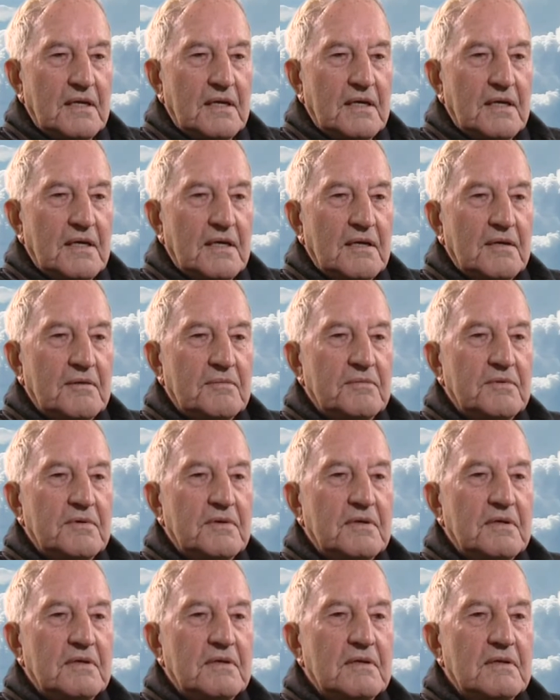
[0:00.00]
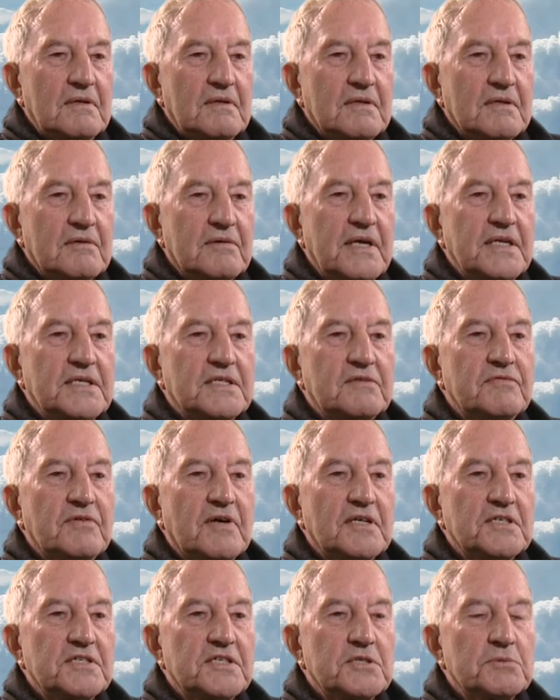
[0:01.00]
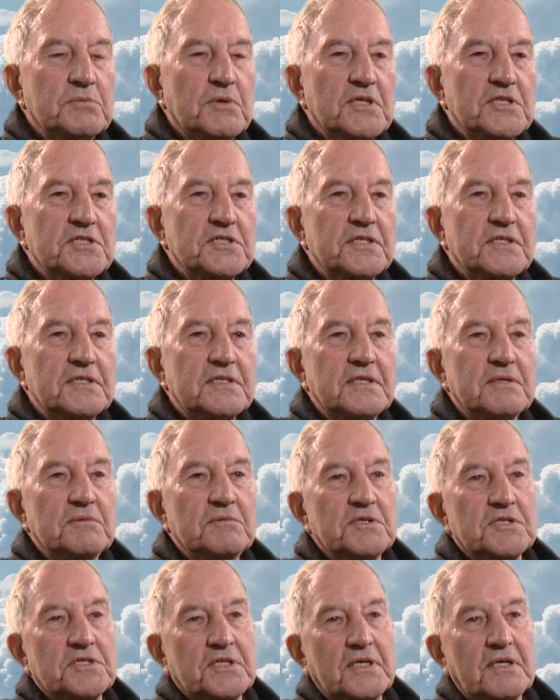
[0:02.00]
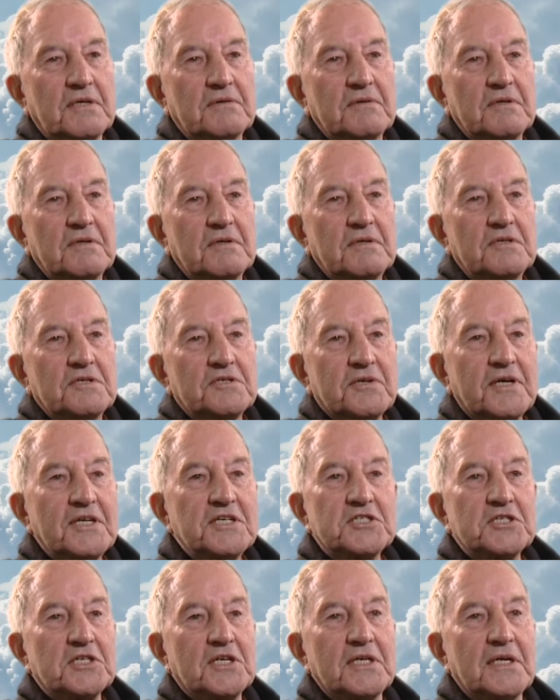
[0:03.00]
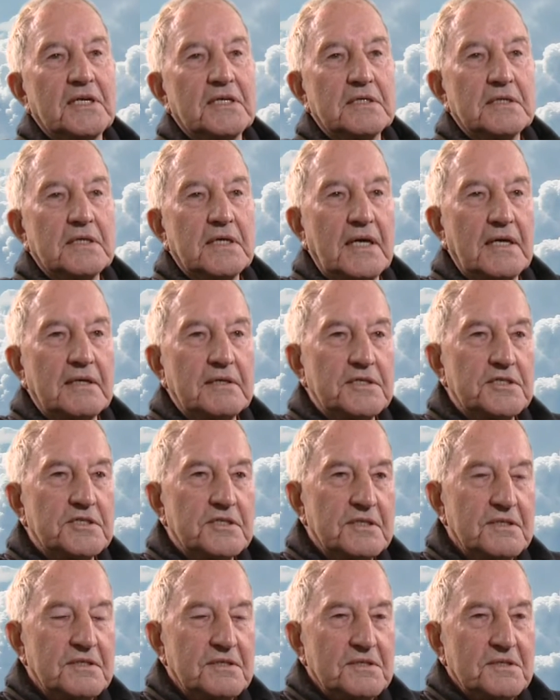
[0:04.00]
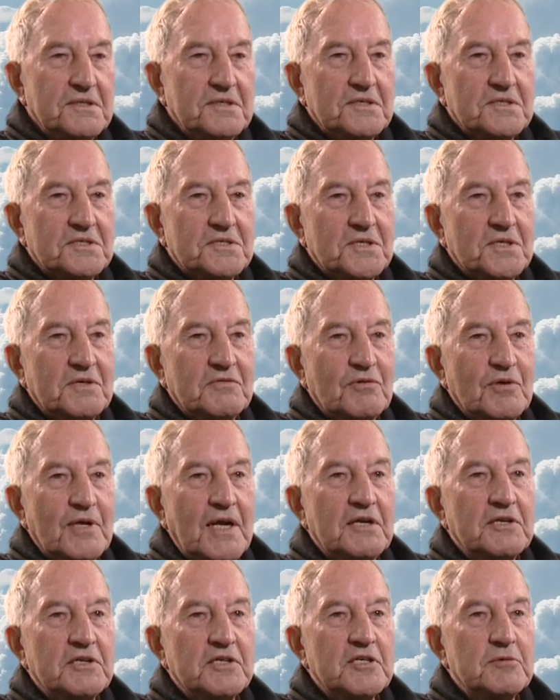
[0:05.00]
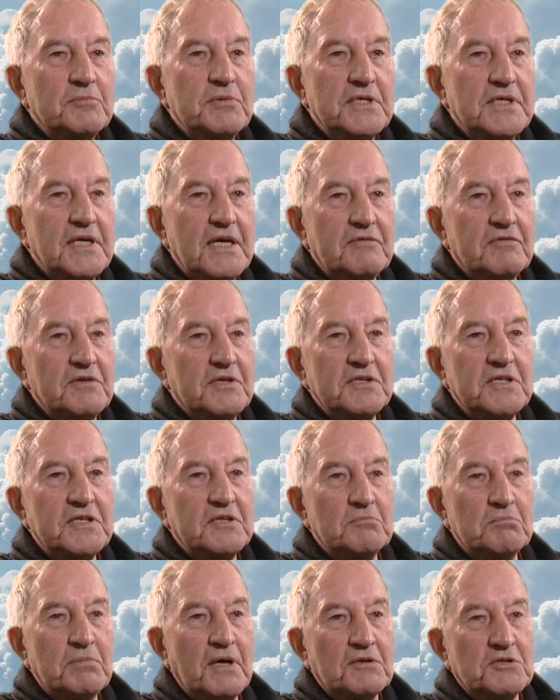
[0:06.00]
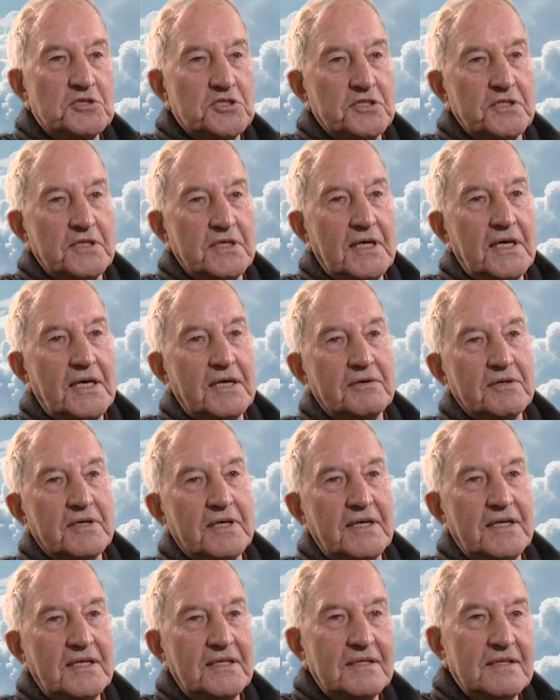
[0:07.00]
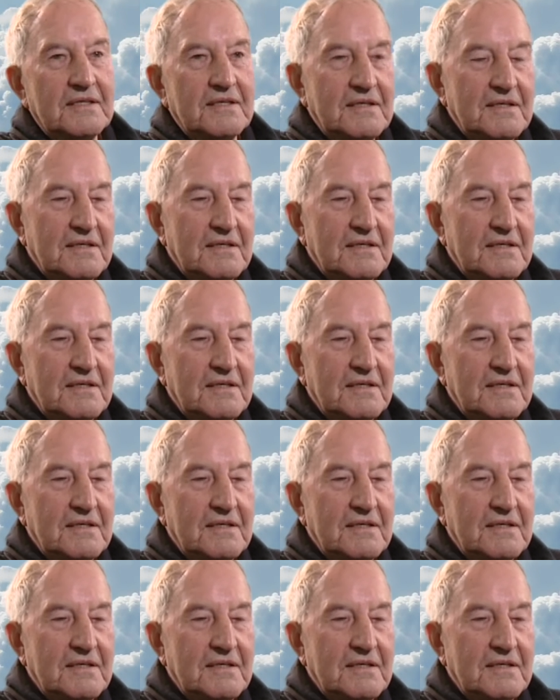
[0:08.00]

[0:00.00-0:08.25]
the great advantage was that it was a tricycle undercarriage, so if you landed a bit heavy you didn't bounce in the air again.